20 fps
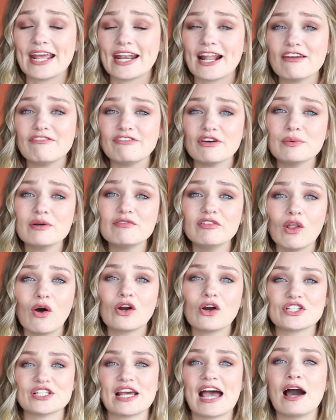And I feel with
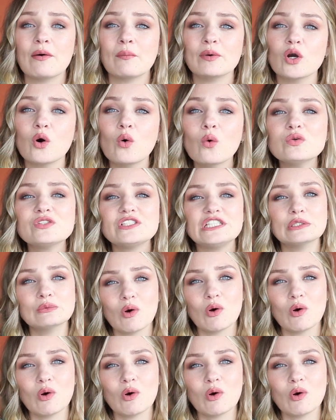lockdown, we all still